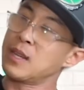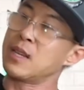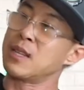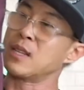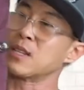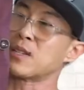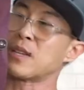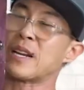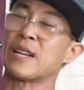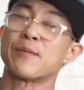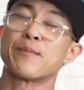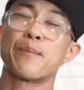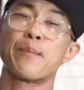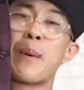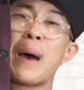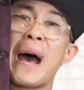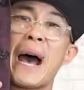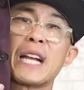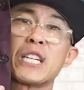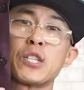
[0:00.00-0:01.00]
This one is
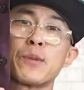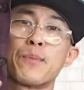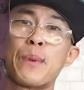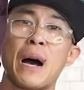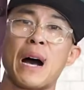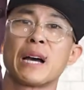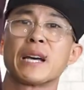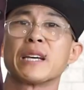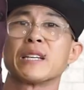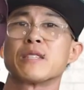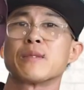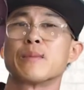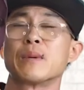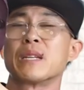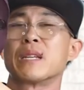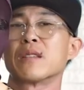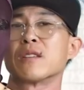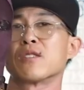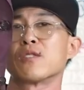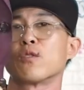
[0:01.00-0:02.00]
patch pockets,
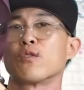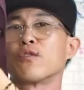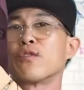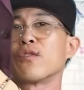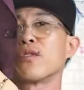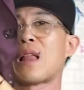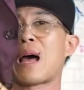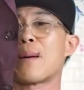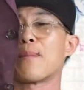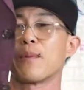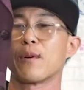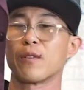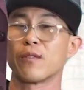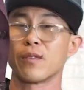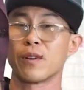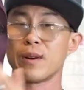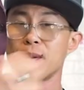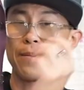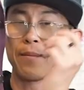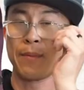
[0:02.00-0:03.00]
meaning there's no flap
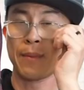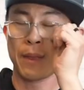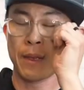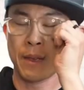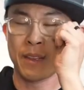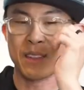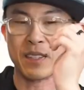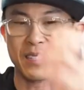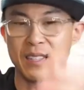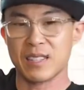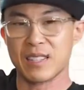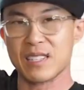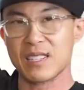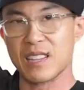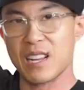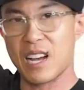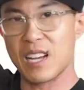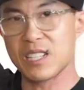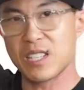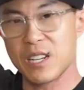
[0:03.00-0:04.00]
over it. See this
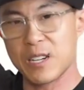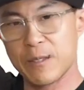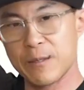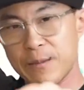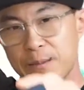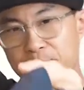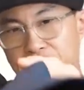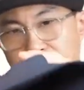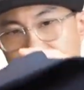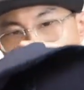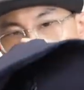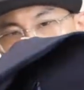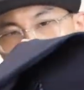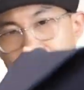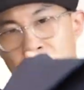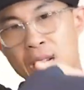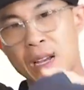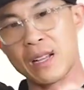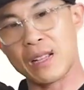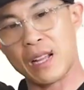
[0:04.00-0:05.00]
Lazio?
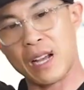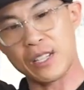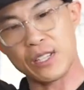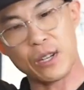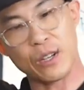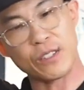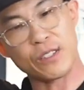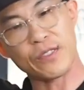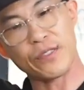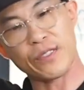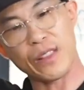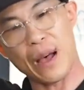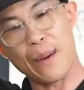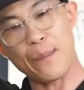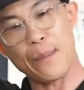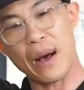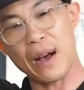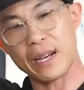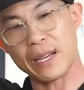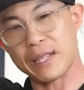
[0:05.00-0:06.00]
Lazio has flap
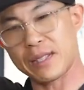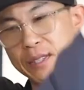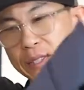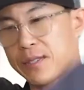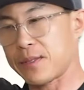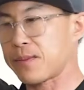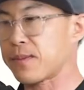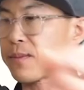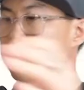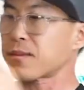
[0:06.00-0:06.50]
pockets.